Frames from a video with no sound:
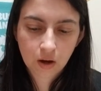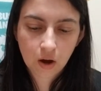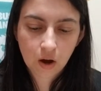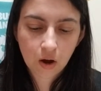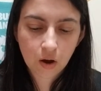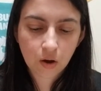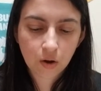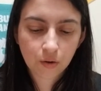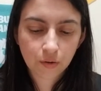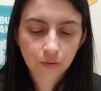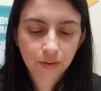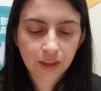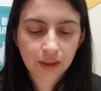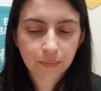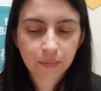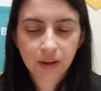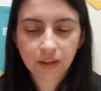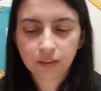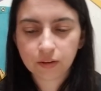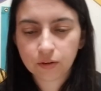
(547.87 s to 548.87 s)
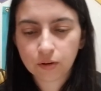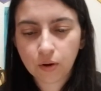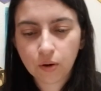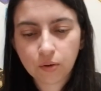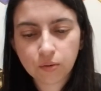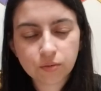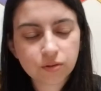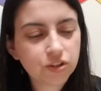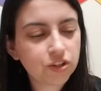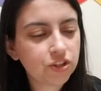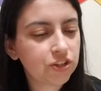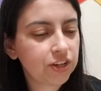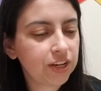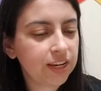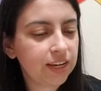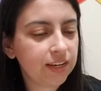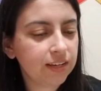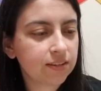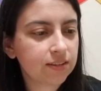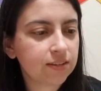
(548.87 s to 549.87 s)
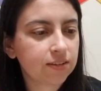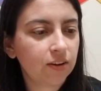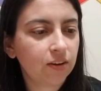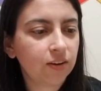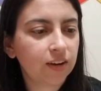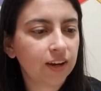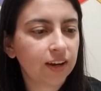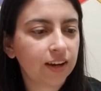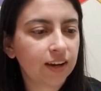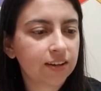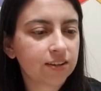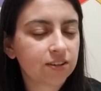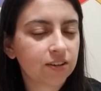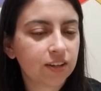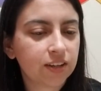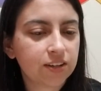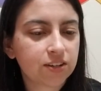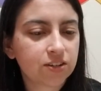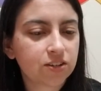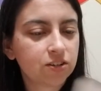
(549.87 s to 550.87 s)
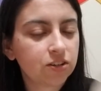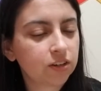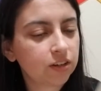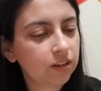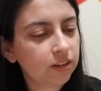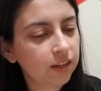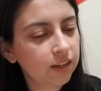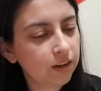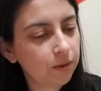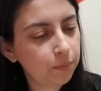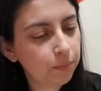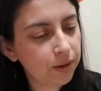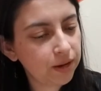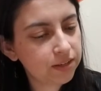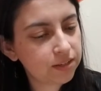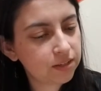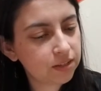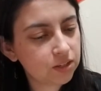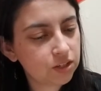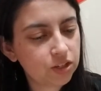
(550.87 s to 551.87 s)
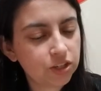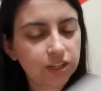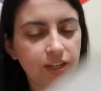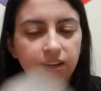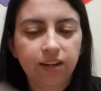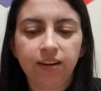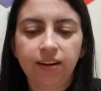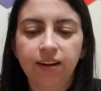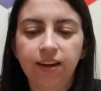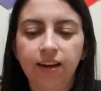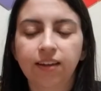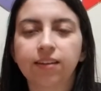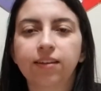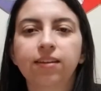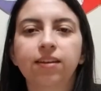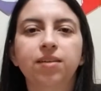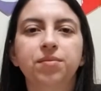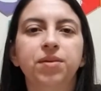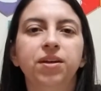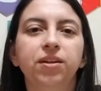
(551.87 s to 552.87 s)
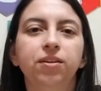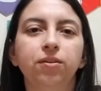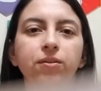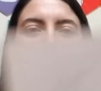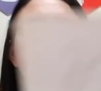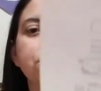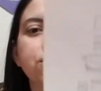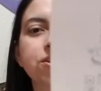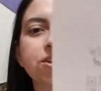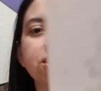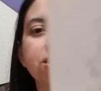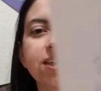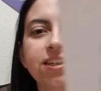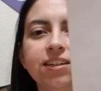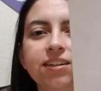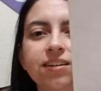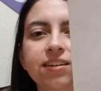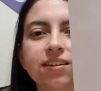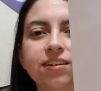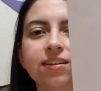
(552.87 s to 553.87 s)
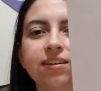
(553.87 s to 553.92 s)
Oh, they made their own sheets. Okay, so they just took like a basic sheet and then they made their own sheet.